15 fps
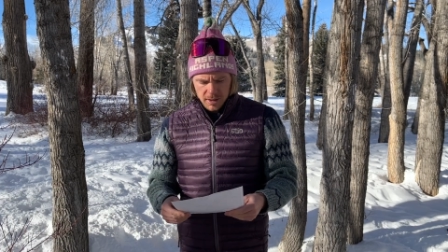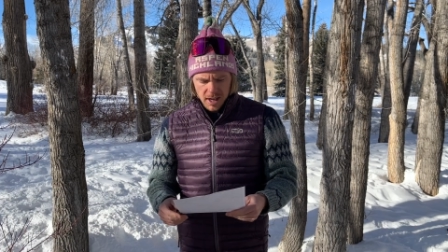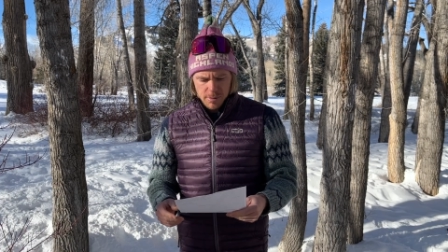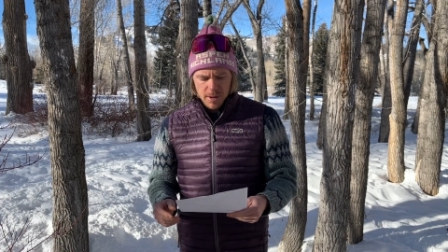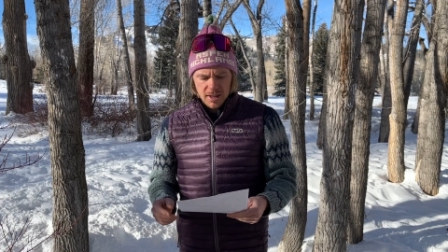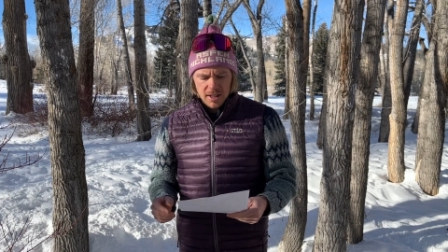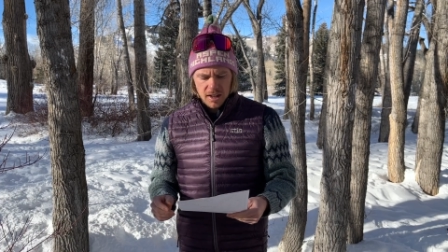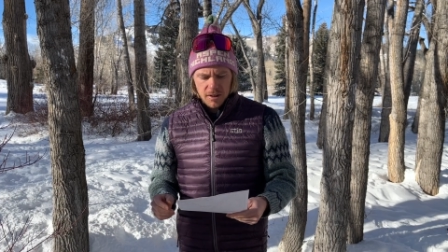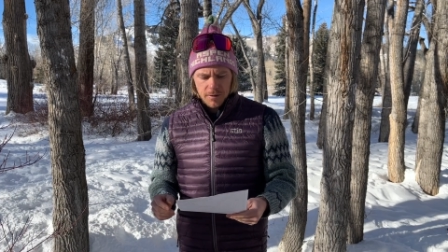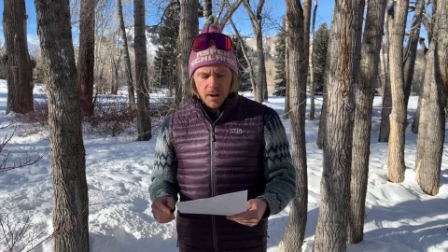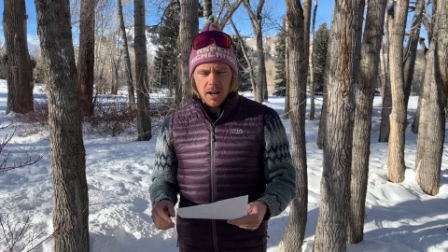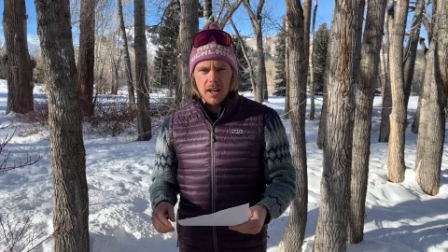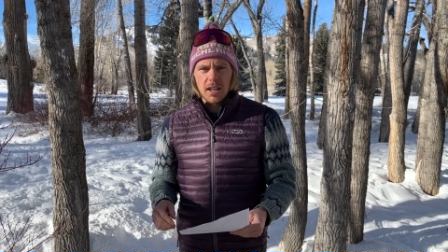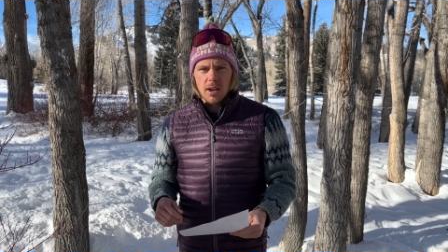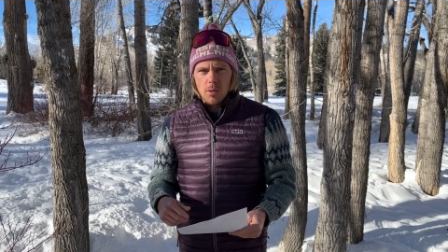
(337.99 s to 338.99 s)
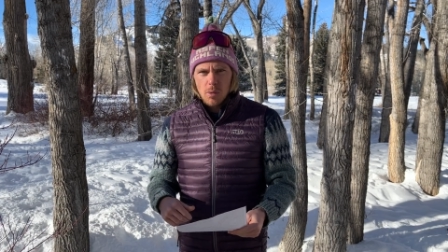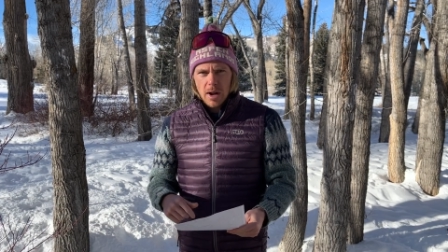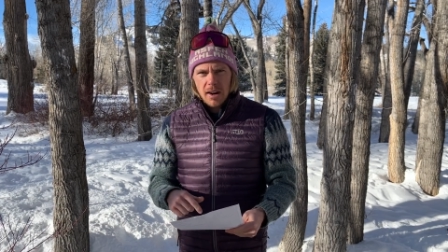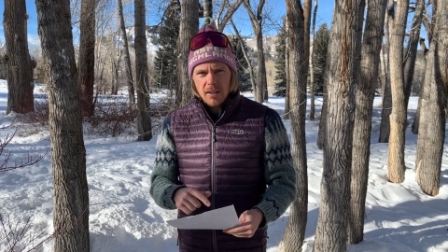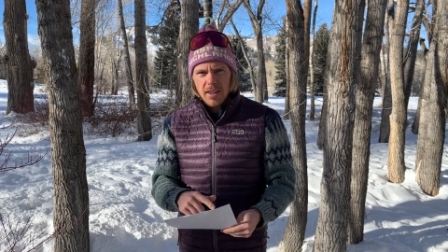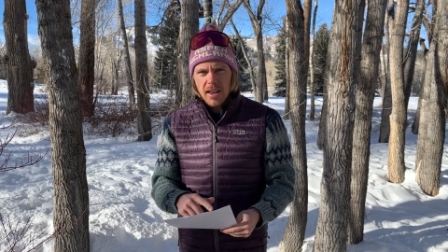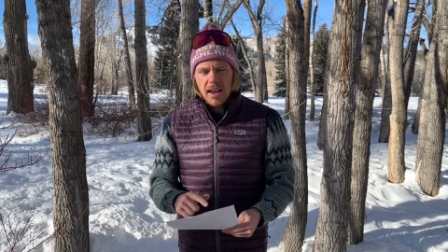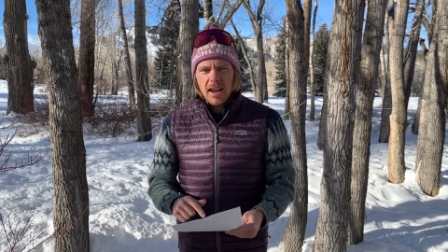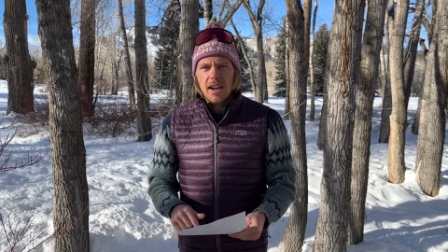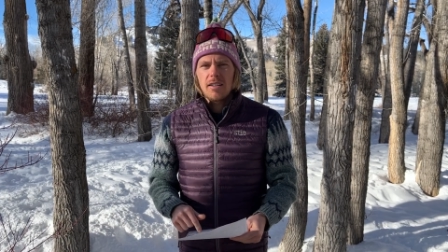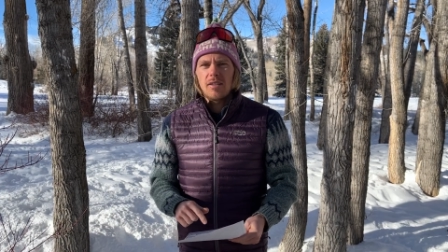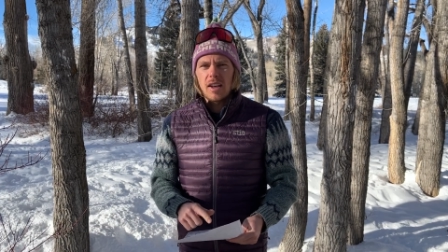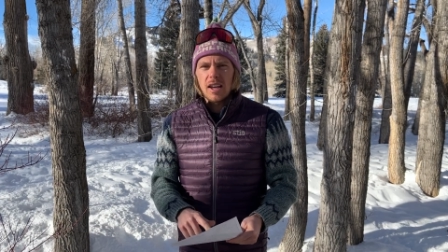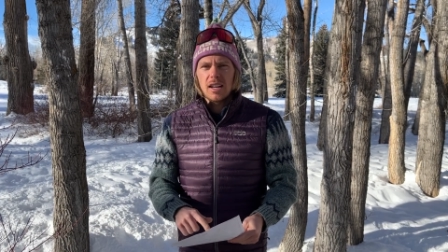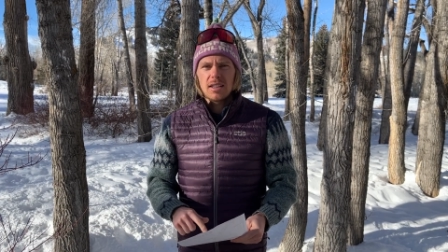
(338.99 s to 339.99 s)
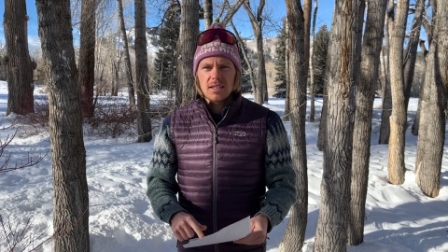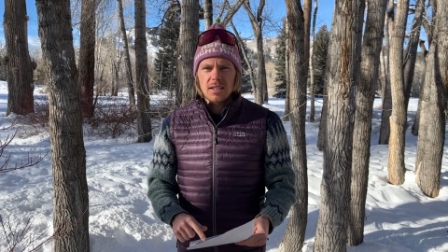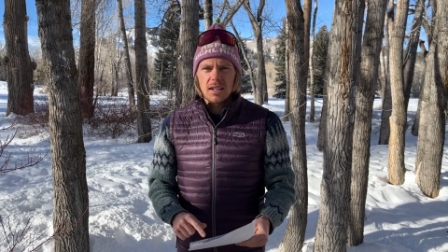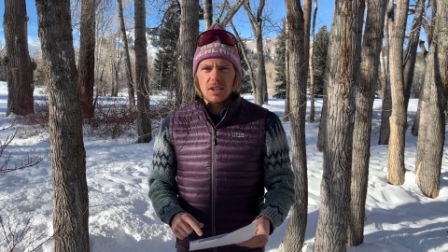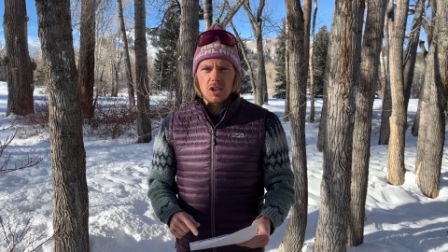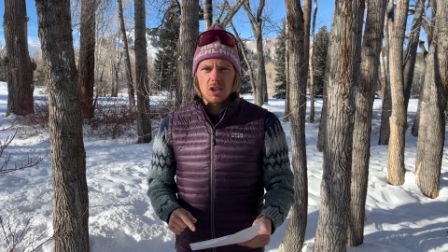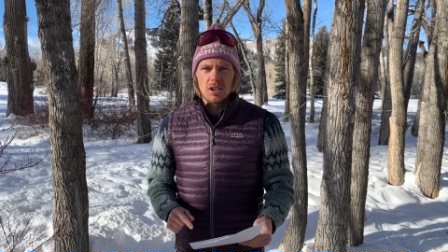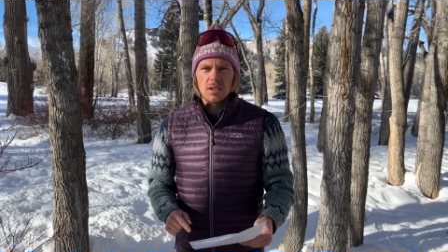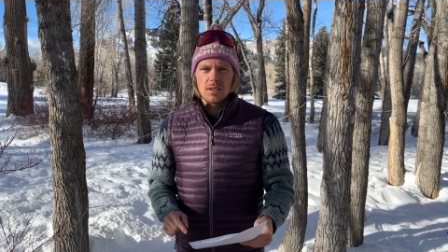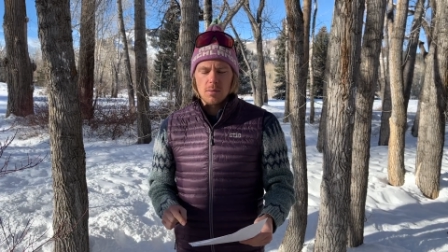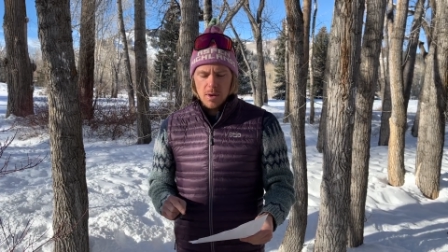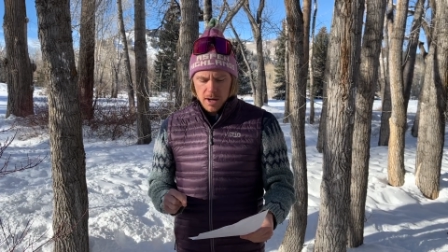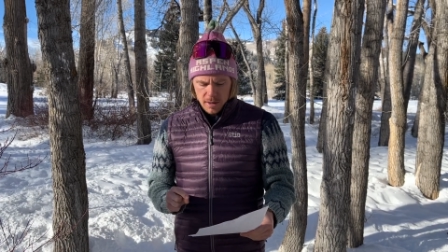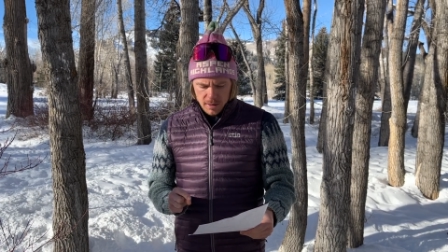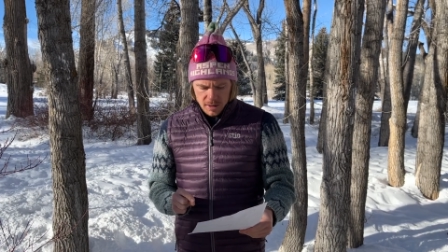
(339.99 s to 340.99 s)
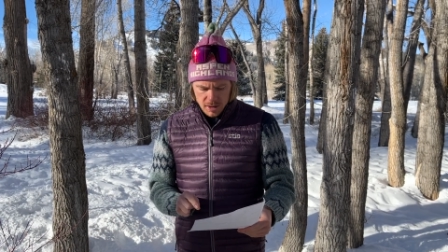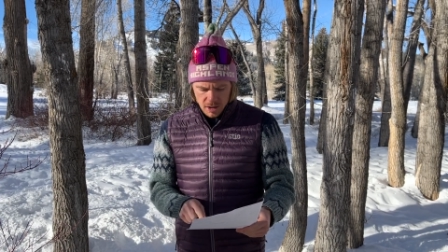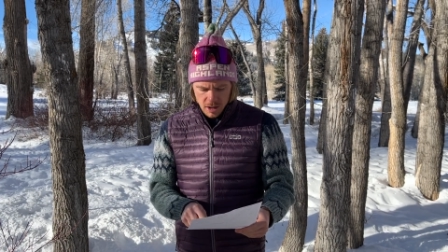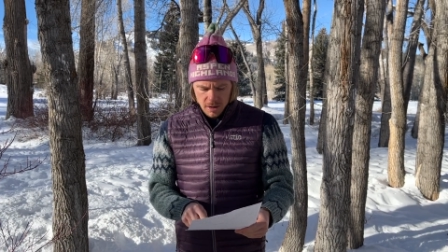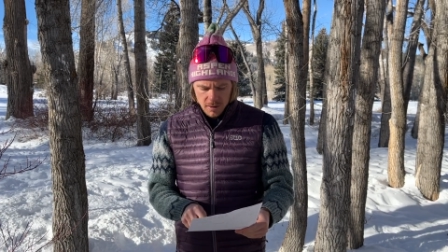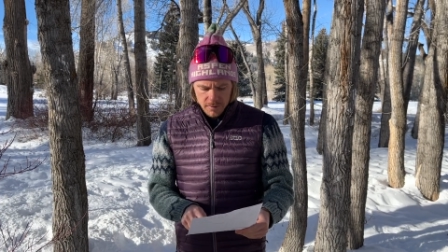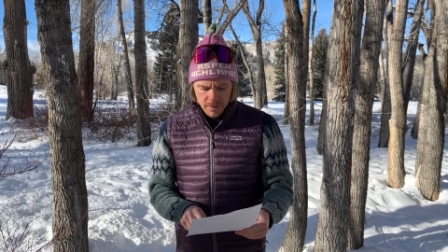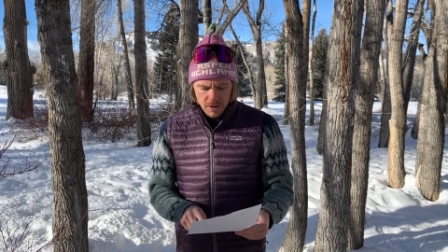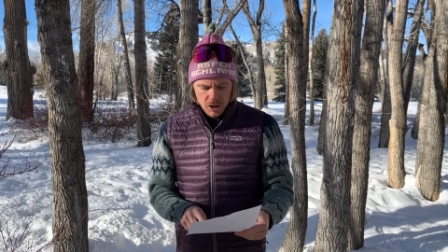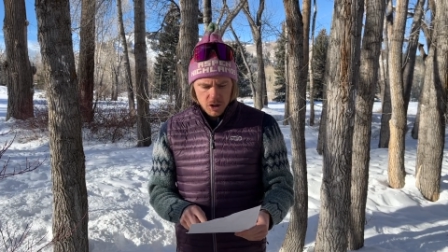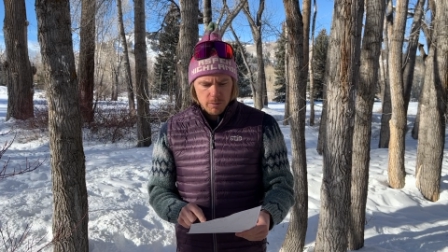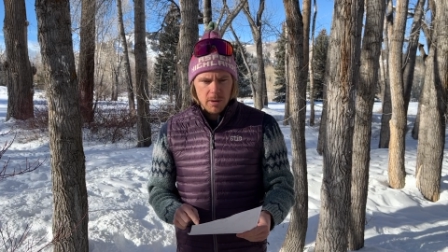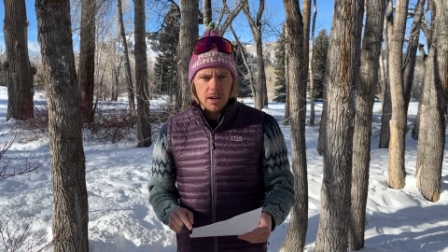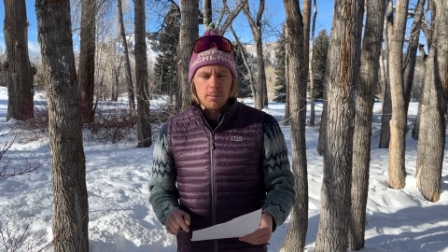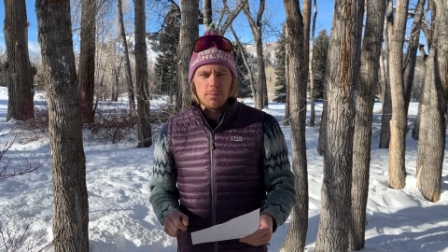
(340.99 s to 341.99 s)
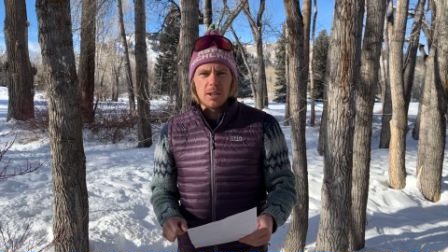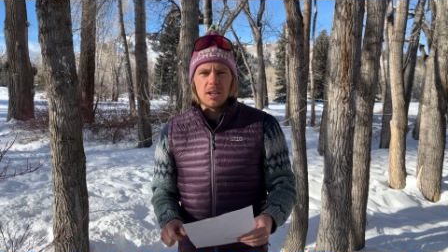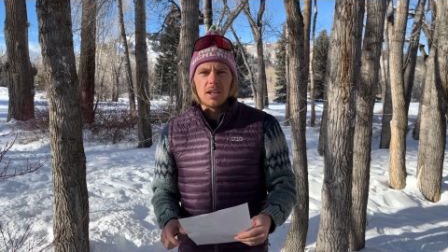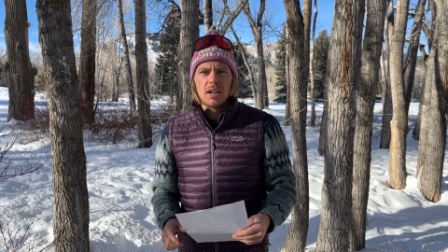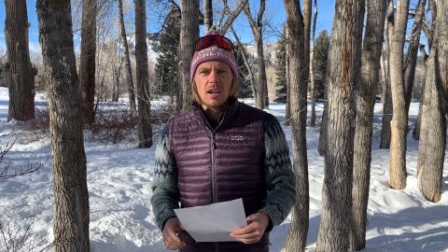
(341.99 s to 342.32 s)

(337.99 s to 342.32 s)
I'm identifying where they have aid stations, where the start and finish might be,